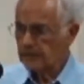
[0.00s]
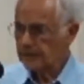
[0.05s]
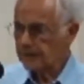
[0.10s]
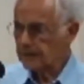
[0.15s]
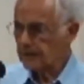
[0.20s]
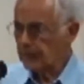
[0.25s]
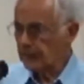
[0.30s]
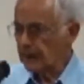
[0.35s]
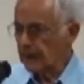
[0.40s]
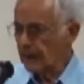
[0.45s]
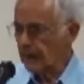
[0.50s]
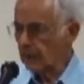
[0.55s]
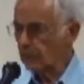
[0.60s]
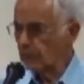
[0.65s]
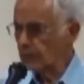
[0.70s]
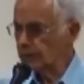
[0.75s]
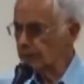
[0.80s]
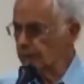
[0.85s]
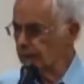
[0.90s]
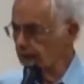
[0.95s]

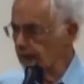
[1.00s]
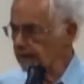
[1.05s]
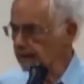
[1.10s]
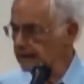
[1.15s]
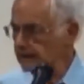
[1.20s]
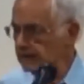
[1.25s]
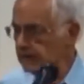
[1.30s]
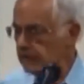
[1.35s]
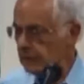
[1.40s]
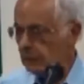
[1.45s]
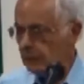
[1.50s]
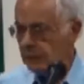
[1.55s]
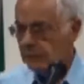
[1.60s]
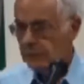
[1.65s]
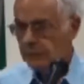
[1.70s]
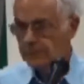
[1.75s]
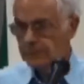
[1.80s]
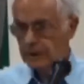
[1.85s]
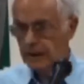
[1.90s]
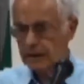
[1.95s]
Sarah was 90
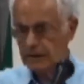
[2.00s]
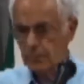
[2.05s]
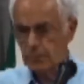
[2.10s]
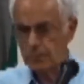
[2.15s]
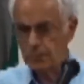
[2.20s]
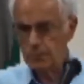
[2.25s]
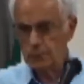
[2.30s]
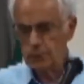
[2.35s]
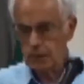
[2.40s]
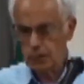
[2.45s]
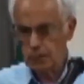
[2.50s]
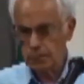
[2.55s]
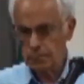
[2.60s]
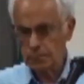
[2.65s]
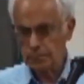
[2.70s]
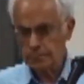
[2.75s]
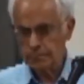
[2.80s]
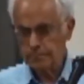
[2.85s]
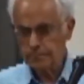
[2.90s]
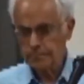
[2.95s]
when Yitzchak was
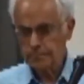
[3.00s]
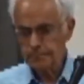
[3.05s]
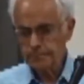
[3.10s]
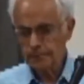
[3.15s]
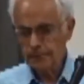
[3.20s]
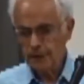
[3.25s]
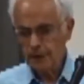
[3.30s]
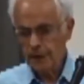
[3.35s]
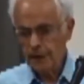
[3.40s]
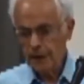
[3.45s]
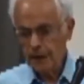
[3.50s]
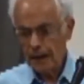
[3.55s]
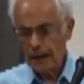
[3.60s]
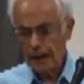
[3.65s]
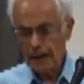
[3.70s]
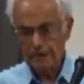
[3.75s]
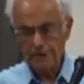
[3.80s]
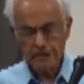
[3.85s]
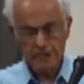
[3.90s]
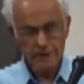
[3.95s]
born.
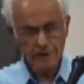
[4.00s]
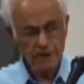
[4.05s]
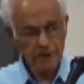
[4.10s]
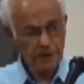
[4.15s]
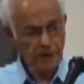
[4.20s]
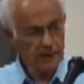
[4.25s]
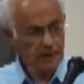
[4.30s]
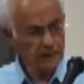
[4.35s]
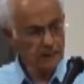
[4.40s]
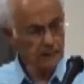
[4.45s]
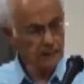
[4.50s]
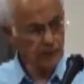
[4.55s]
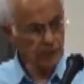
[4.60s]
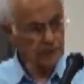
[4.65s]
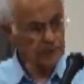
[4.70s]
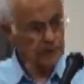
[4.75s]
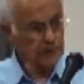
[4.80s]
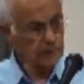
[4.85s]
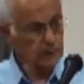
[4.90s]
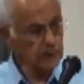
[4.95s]
And in the next
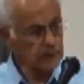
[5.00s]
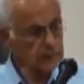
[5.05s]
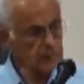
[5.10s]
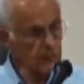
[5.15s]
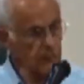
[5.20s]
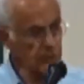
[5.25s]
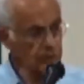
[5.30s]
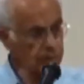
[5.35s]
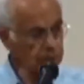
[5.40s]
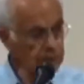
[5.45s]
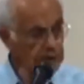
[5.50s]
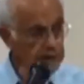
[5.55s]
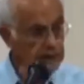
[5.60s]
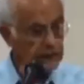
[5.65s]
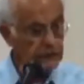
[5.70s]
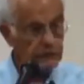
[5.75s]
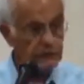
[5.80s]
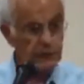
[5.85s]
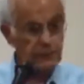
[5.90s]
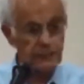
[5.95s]
chapter,
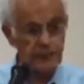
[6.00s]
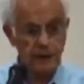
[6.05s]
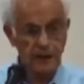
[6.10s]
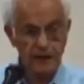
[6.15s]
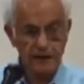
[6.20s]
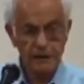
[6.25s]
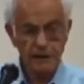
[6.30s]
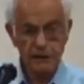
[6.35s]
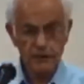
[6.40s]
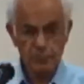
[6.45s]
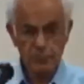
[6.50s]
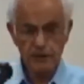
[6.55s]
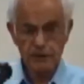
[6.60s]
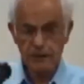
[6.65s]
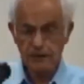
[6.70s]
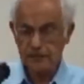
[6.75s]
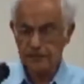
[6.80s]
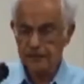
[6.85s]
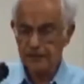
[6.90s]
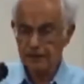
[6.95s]
23, she's
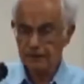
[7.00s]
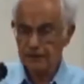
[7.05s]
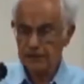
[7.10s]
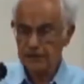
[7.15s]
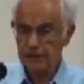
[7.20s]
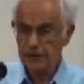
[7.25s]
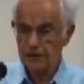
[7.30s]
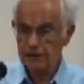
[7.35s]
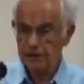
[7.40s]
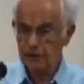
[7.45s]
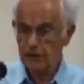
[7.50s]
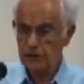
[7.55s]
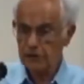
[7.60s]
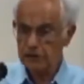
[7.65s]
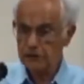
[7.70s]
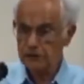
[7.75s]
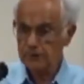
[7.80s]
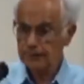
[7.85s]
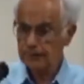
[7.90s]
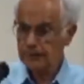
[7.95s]
127 years
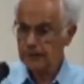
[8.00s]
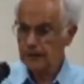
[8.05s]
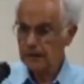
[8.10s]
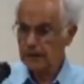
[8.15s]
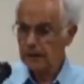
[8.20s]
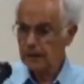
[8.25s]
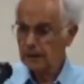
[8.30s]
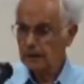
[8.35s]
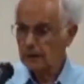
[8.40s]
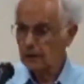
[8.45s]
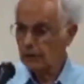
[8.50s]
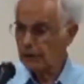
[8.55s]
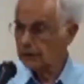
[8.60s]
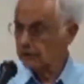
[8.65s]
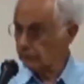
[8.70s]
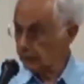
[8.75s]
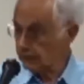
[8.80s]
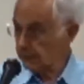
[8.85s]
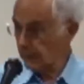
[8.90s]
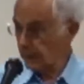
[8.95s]
old
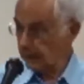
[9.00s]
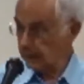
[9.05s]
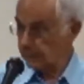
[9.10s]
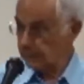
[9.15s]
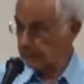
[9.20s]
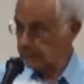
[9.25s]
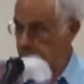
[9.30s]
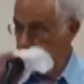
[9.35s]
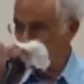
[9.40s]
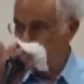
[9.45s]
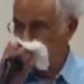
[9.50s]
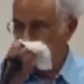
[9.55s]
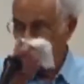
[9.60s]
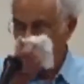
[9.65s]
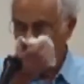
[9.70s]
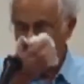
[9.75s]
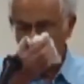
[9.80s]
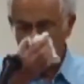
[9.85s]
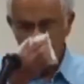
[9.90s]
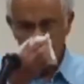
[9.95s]
when she dies.
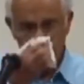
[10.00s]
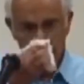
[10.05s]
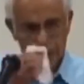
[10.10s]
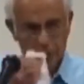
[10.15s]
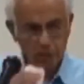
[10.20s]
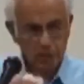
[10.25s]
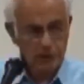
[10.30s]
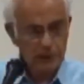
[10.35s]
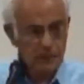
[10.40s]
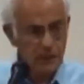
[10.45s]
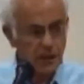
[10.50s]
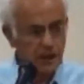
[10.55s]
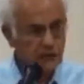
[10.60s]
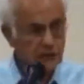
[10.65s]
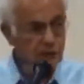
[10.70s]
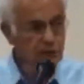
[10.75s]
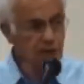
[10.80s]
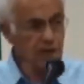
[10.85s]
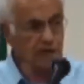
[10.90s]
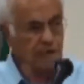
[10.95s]
So the
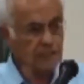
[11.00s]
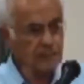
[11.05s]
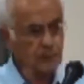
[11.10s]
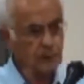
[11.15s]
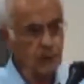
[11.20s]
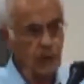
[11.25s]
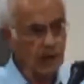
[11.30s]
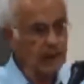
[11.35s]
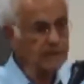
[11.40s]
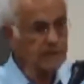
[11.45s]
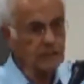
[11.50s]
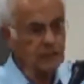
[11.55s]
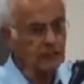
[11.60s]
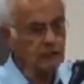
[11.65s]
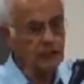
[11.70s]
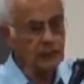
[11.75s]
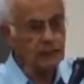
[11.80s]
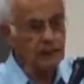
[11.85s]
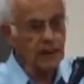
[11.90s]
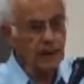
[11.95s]
Midrash says, why
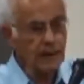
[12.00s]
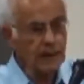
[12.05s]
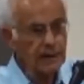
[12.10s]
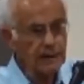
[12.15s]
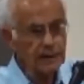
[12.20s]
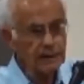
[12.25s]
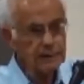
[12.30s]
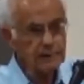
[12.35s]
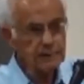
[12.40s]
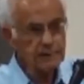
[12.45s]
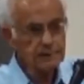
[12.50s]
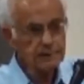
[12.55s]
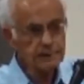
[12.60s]
did she die?